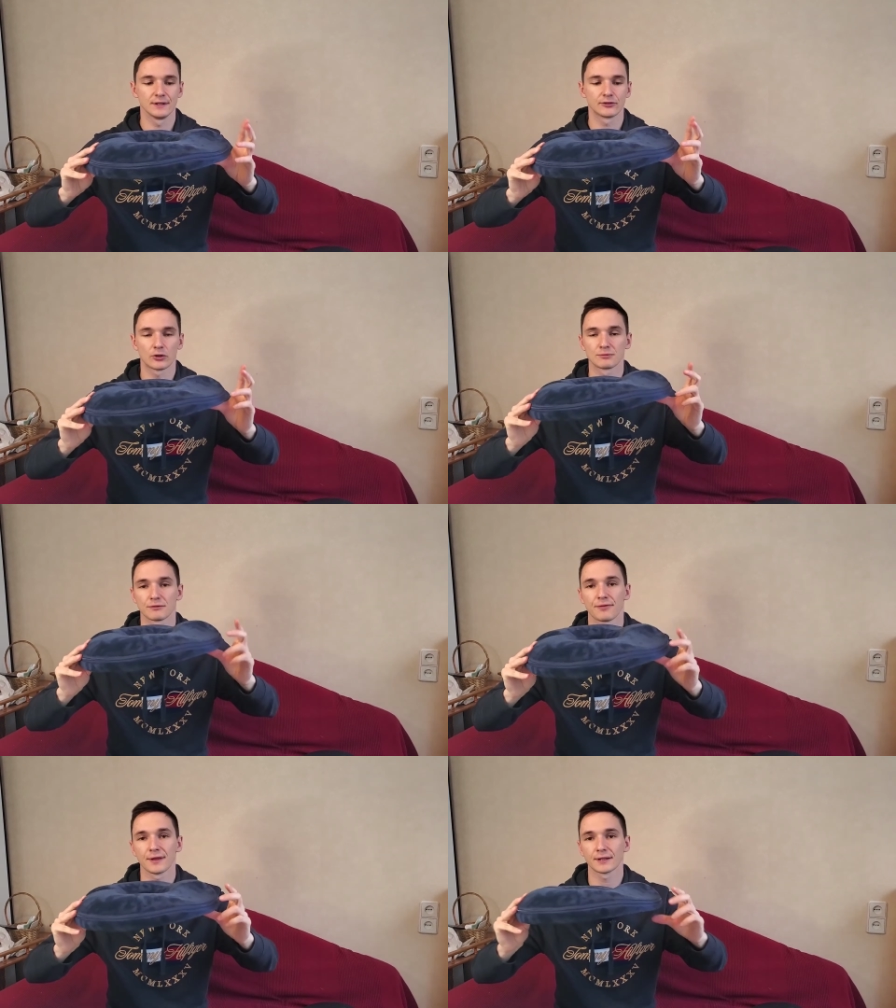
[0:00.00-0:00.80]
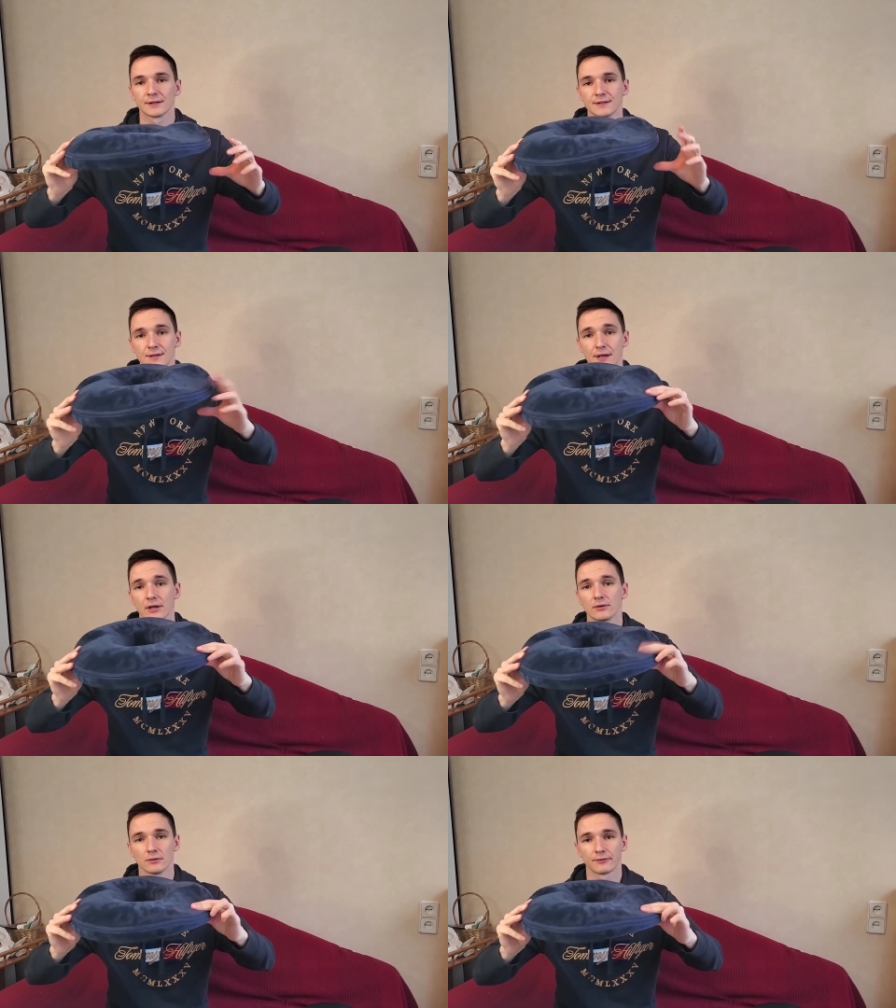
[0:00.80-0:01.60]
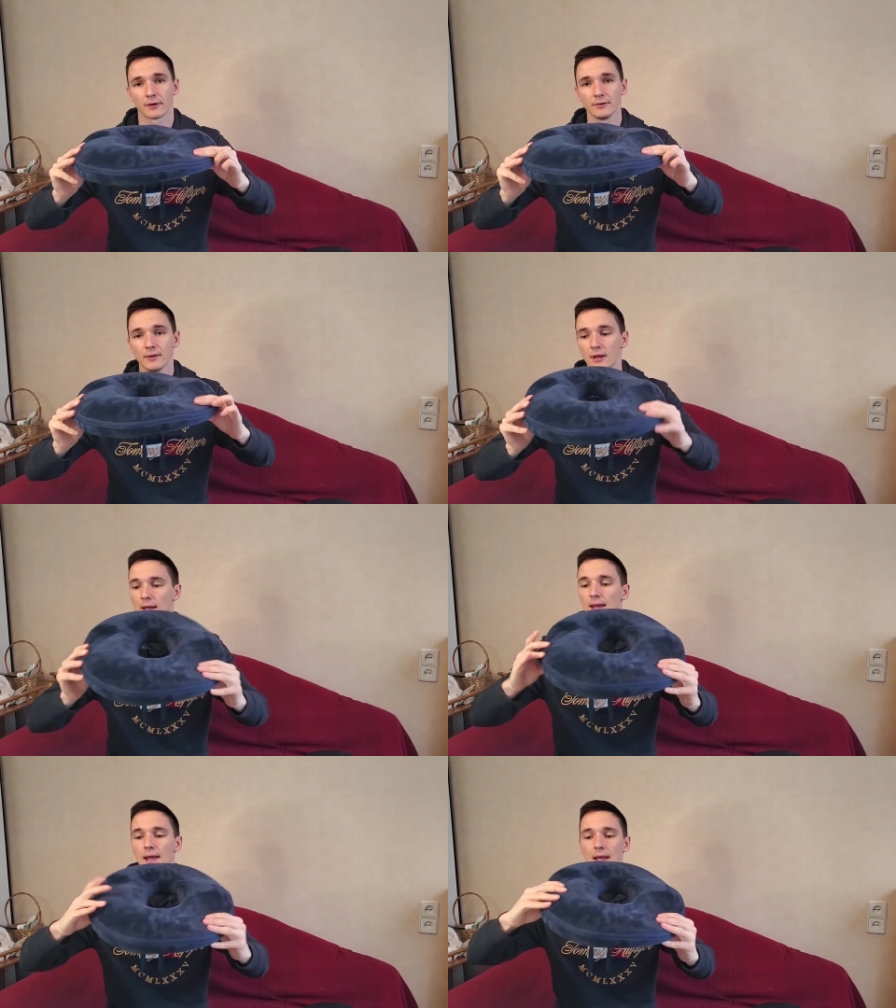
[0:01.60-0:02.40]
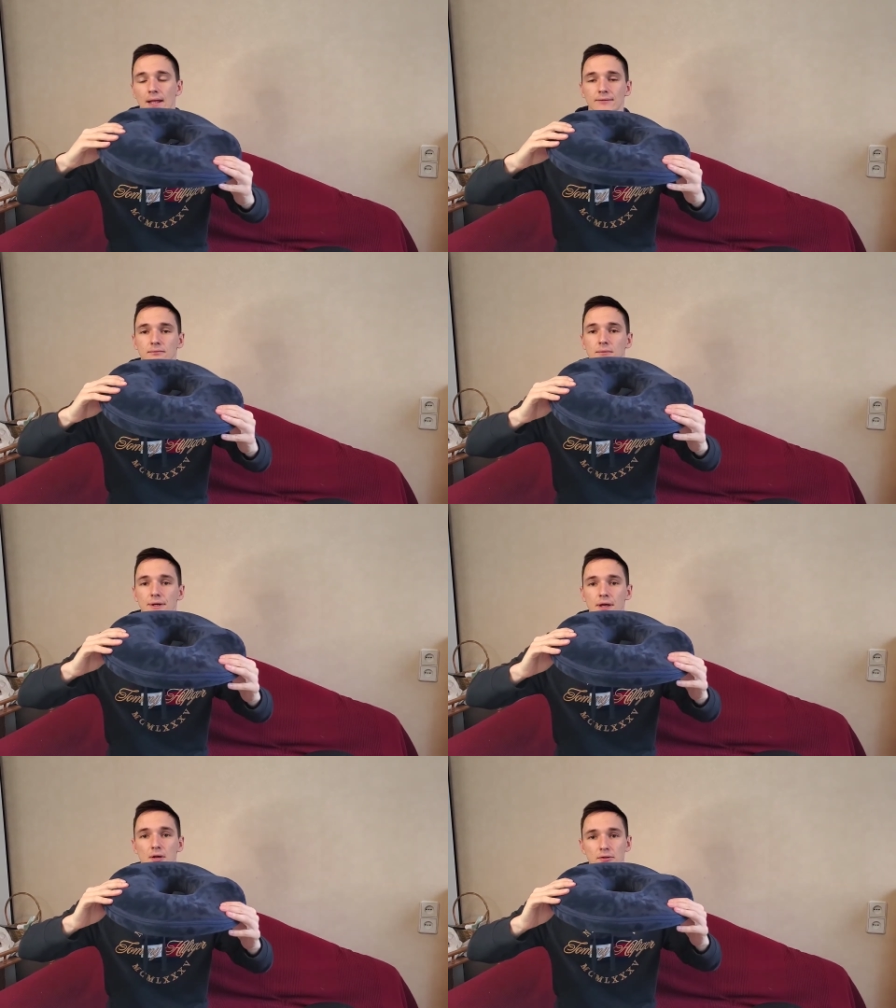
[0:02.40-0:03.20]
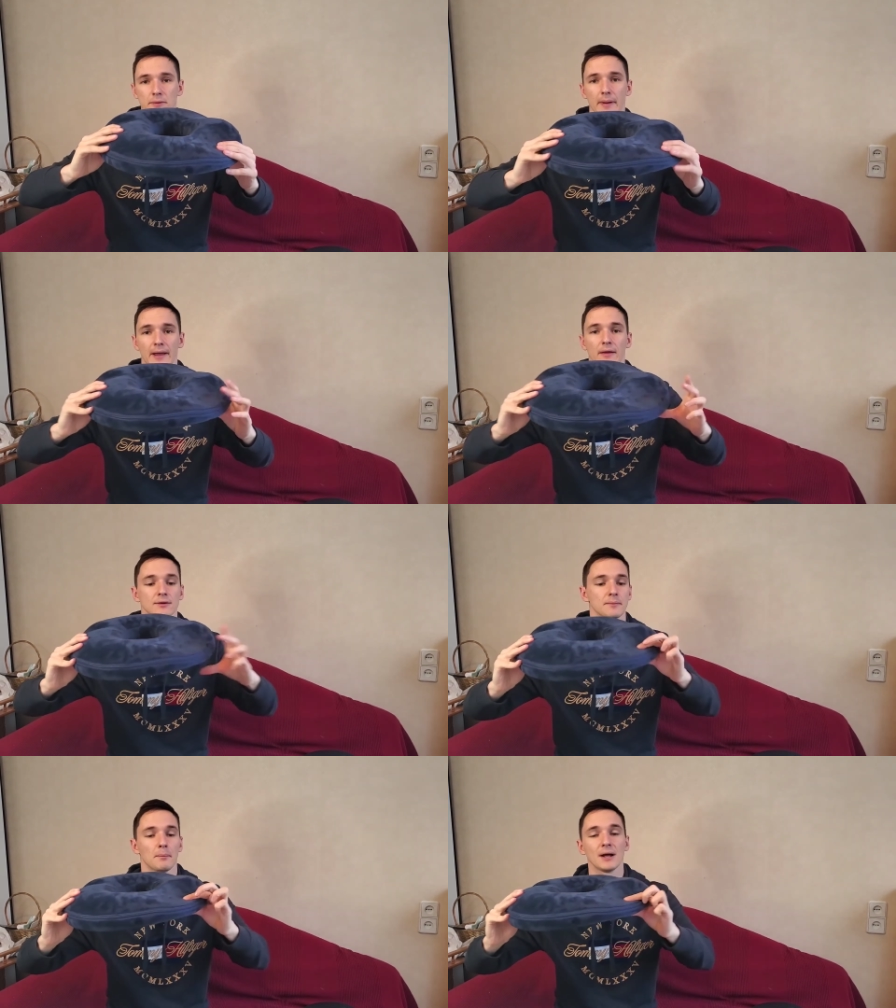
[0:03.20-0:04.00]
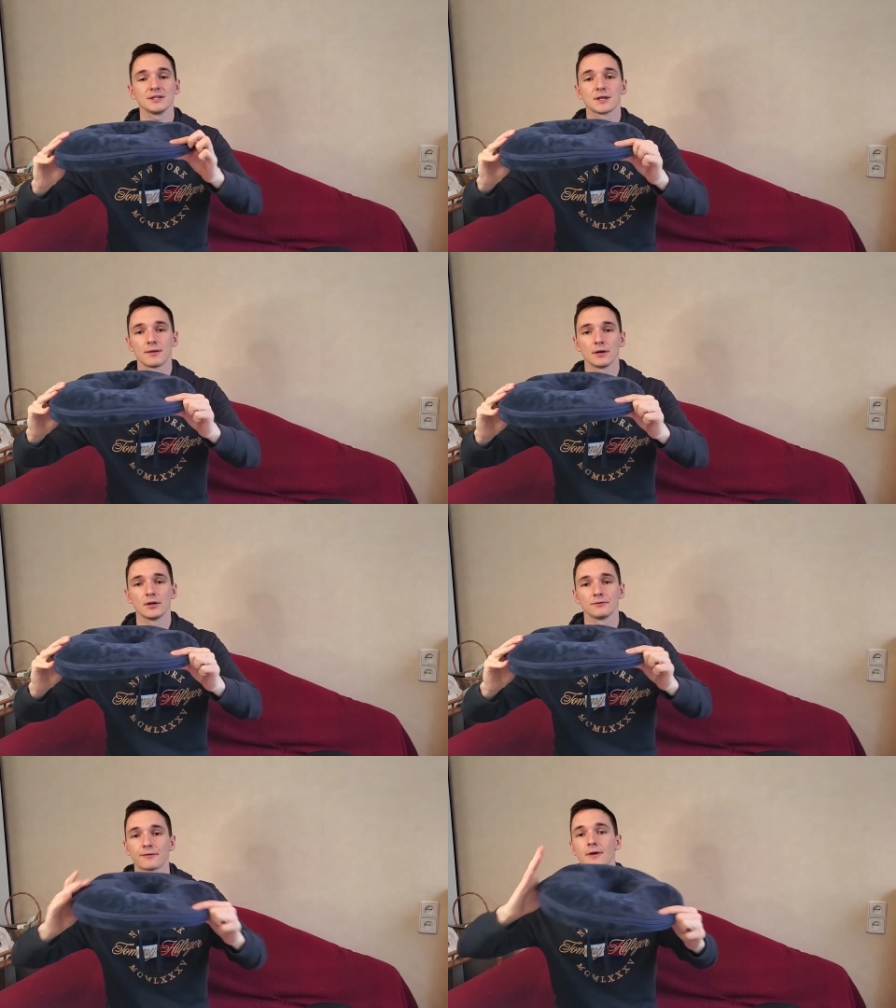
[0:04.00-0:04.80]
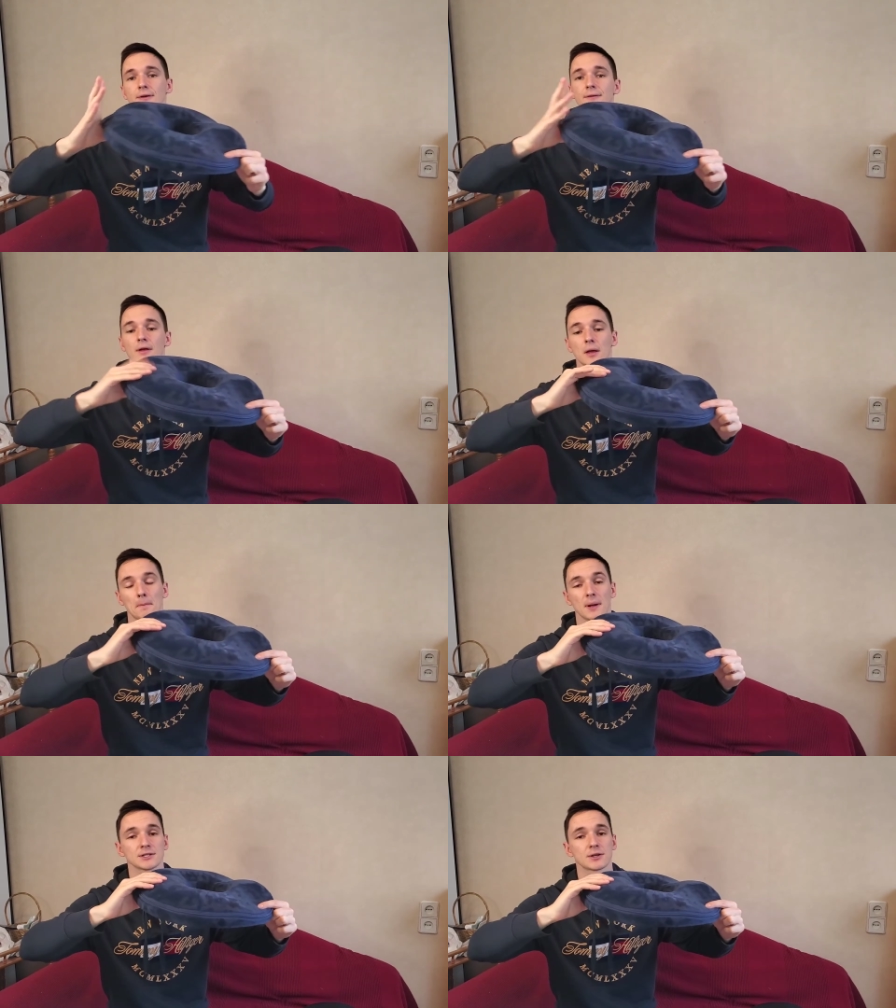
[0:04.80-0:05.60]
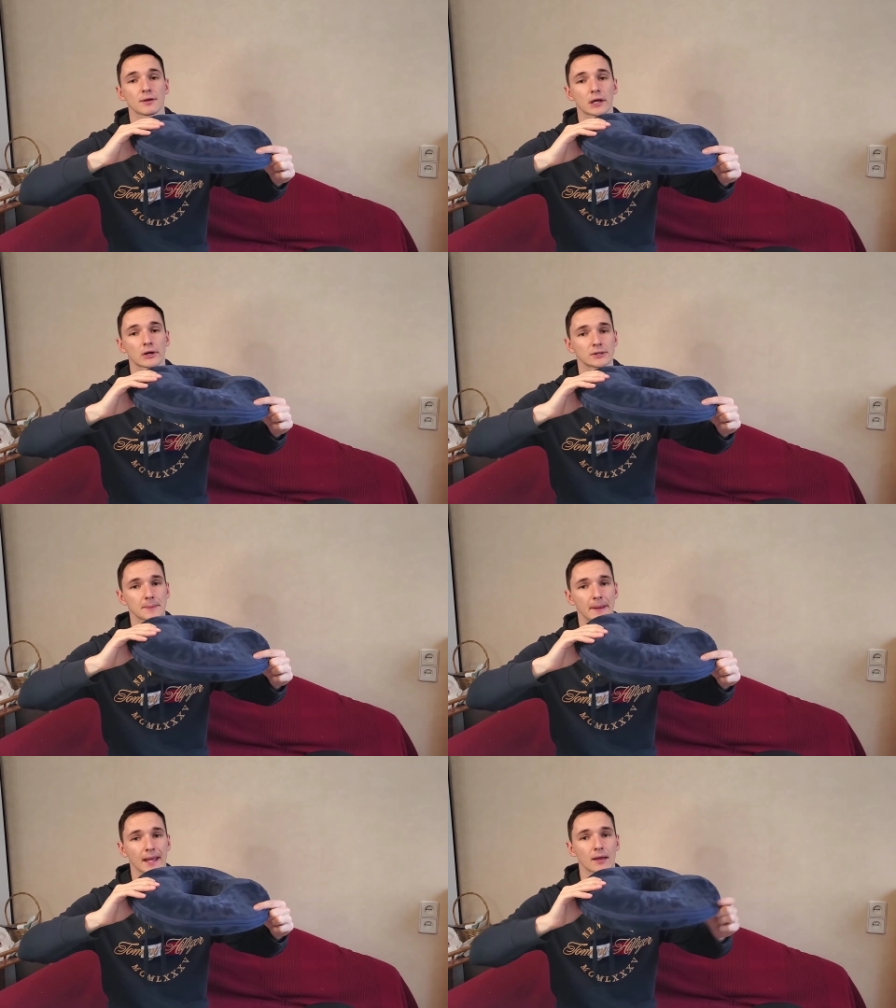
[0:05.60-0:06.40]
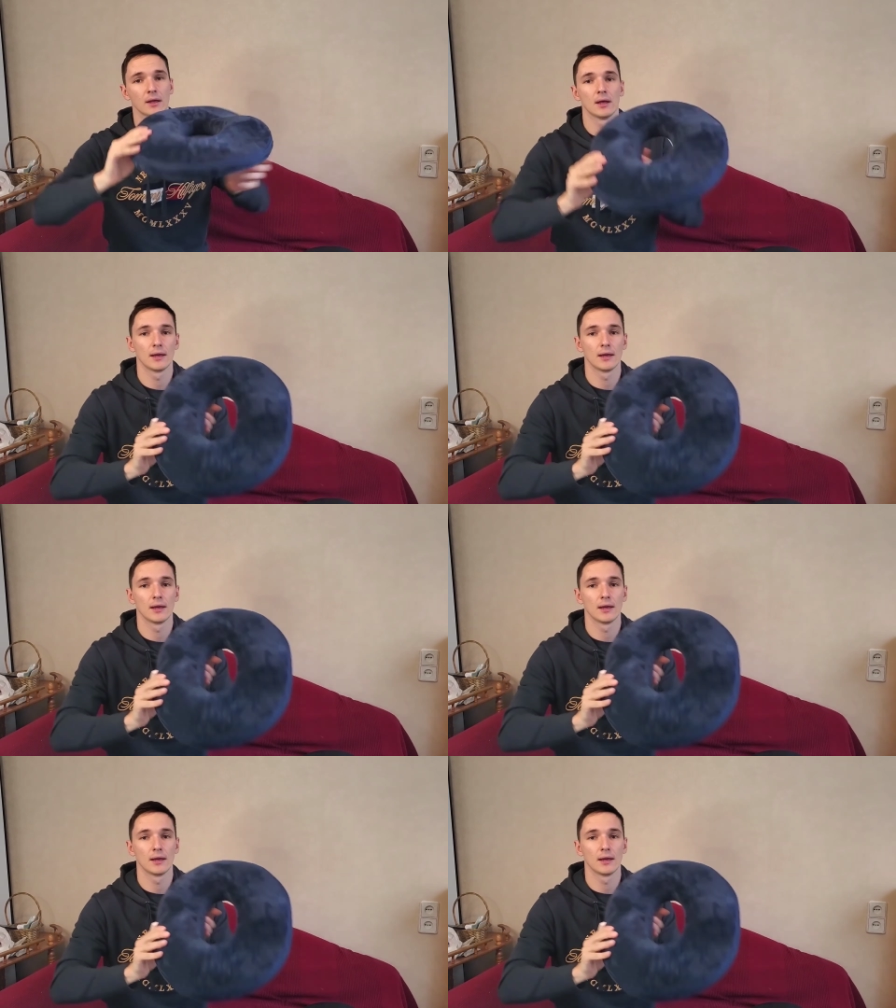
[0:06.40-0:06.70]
in terms of thickness here in the front and here at the back. Much thinner in front, much thicker at the back.